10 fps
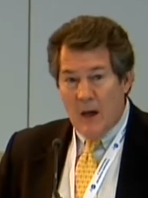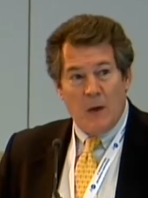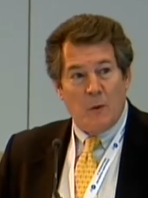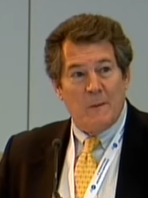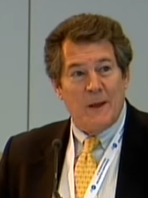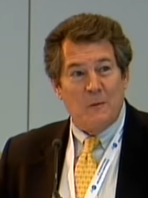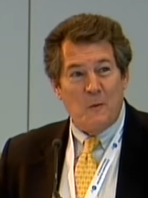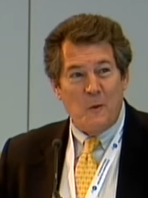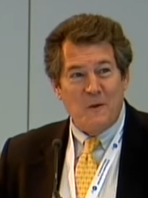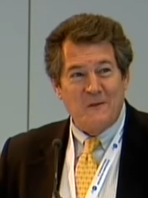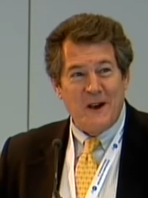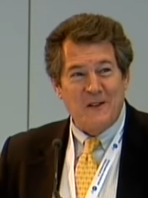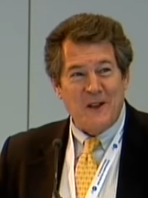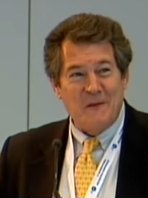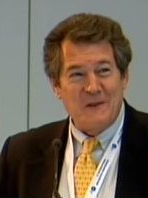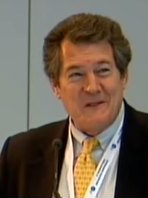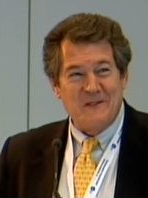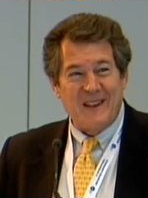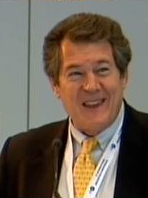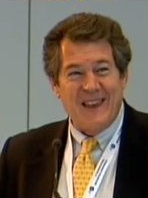I want to make one final comment if
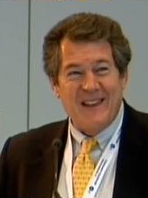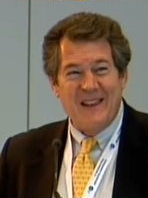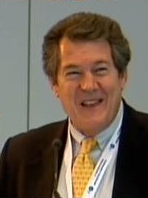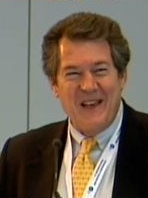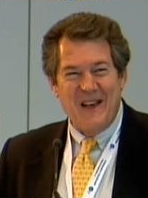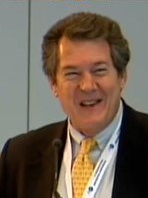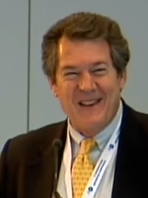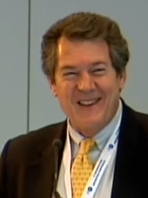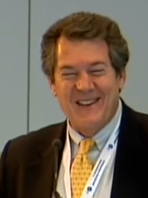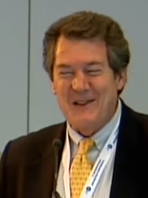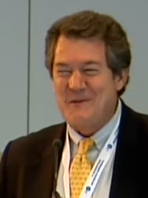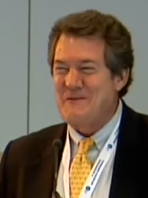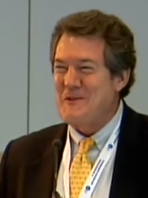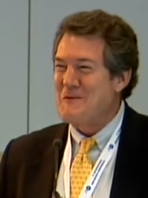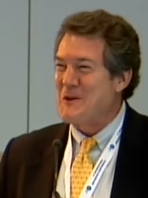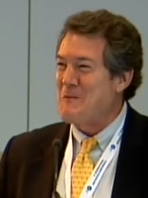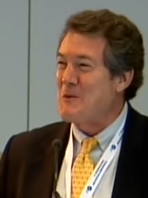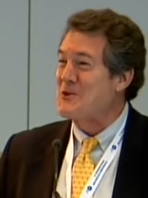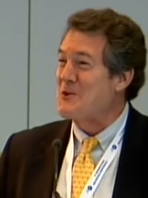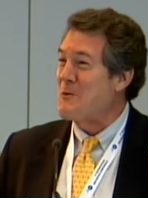I can. Coming from the
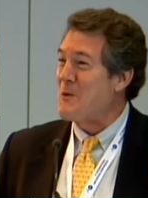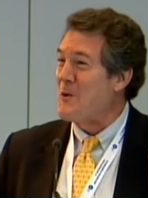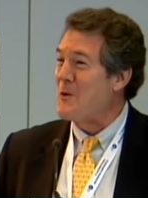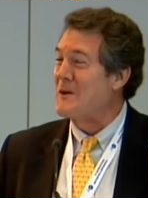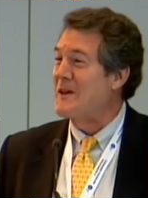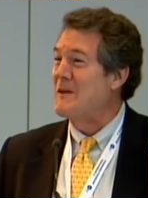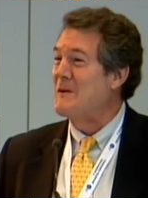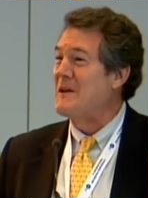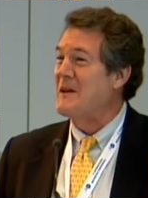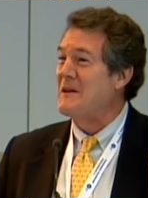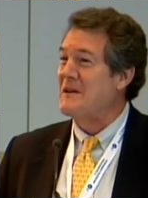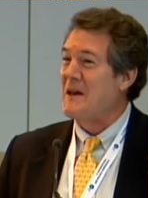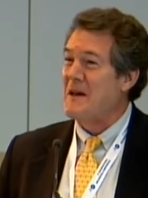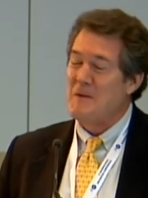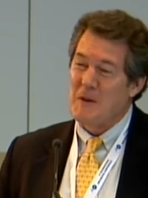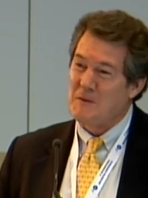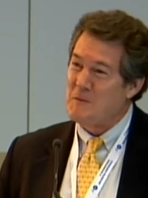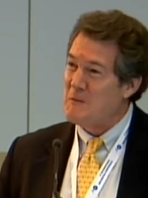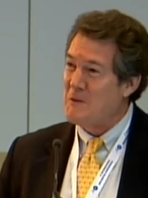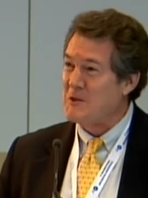commercial world, it, it, uh, I've
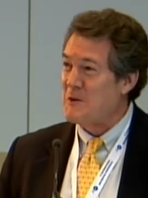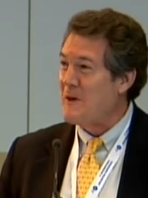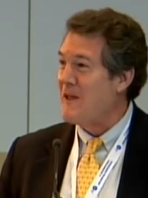spent most of my